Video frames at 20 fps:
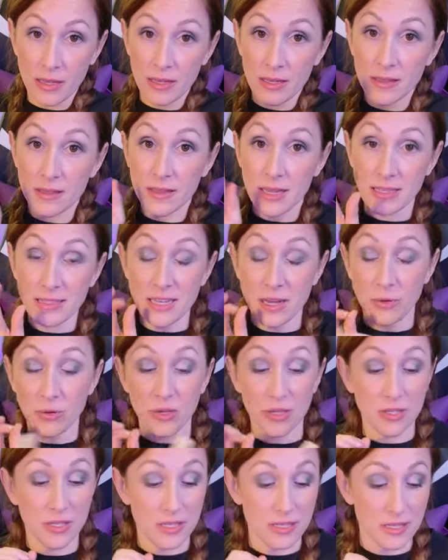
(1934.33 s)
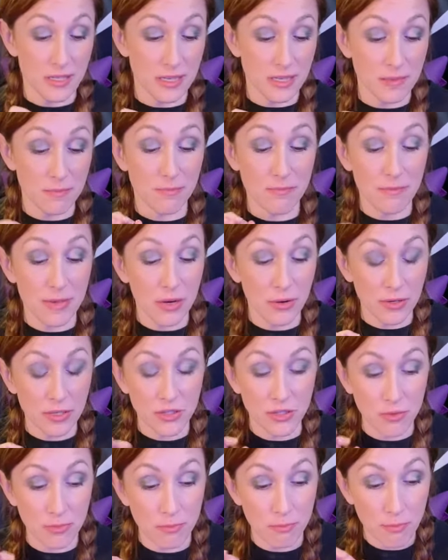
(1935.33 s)
That's how good this is. Melt in
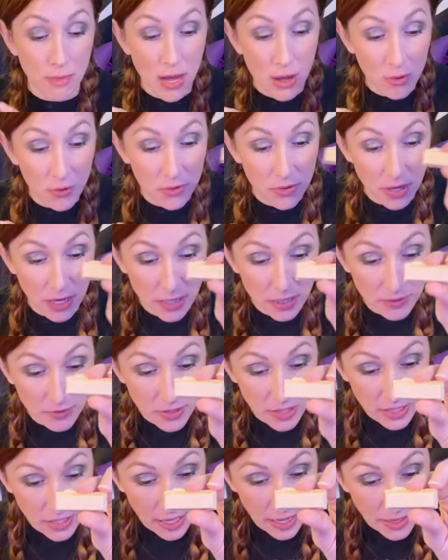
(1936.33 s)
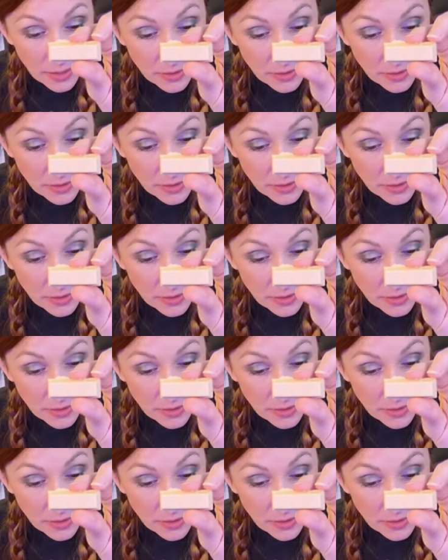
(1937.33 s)
your mouth kind of Kit Kat.